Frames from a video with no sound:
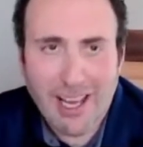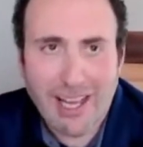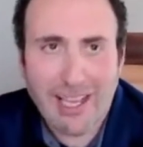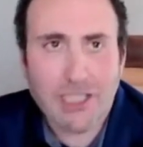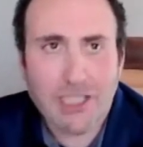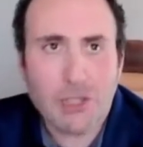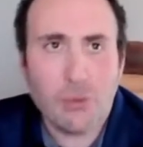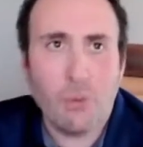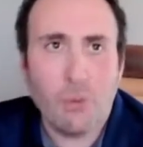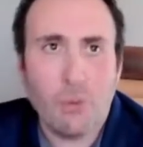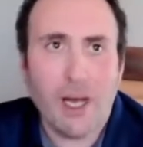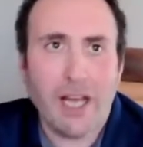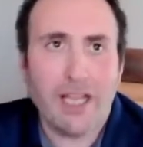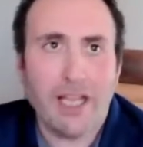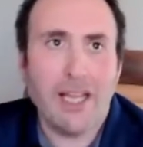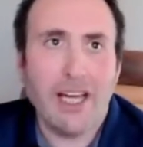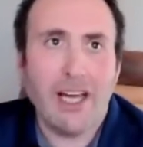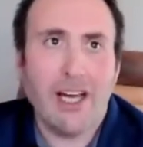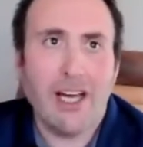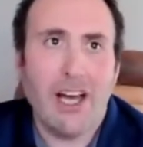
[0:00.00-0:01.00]
It's
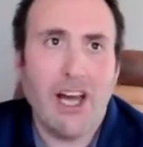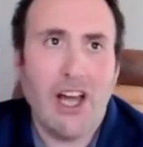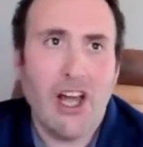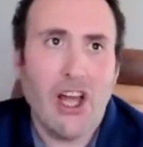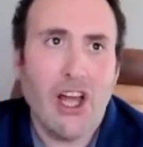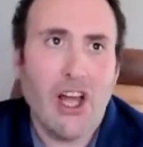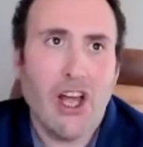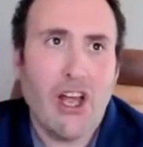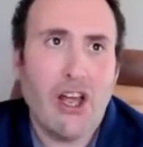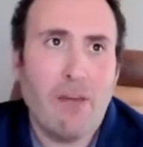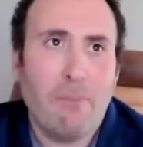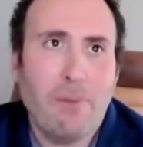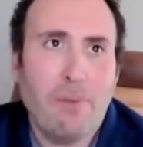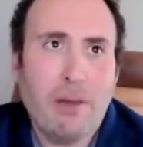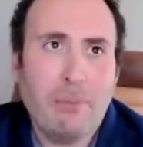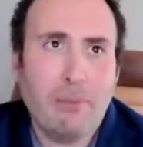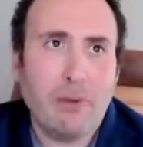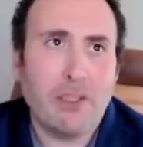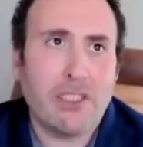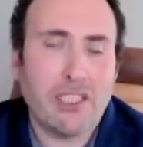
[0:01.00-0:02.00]
when
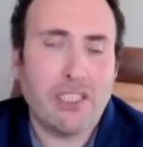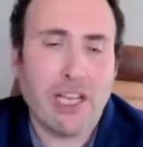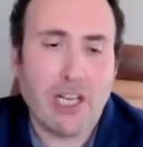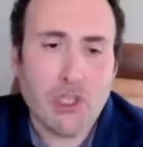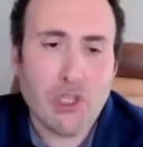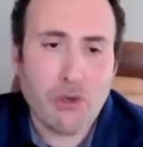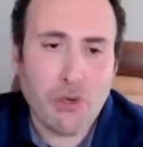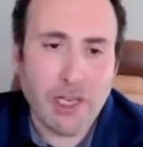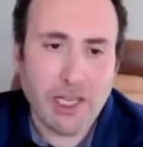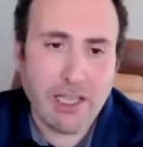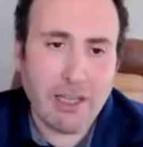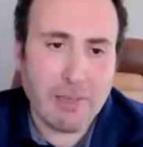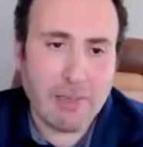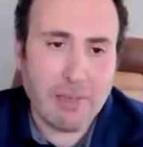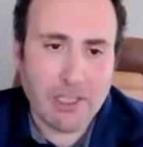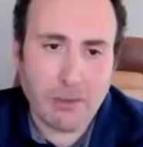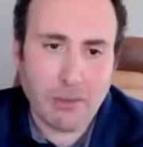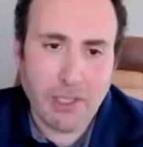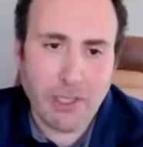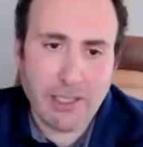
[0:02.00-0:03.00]
people start treating them
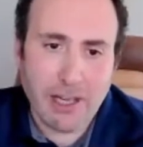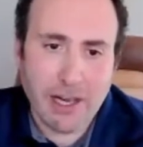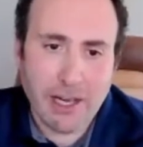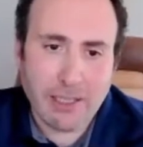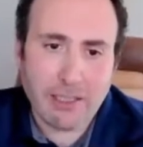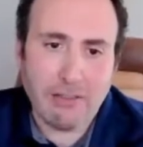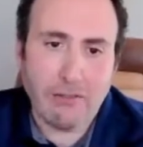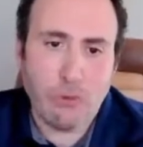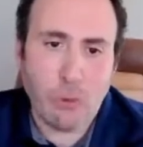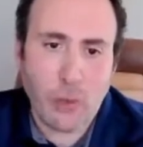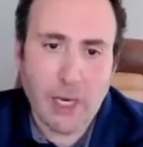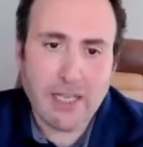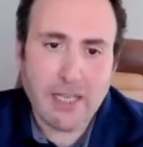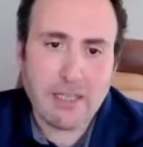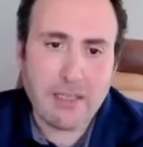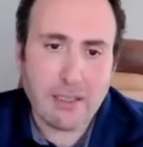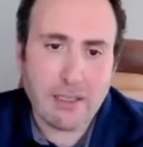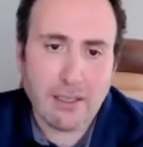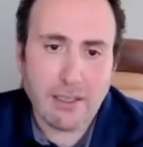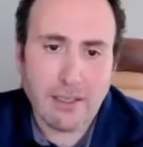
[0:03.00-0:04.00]
as radioactive
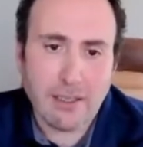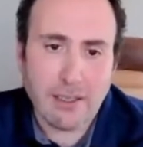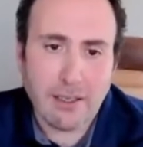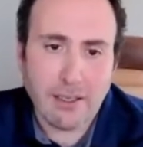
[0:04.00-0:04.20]
waste.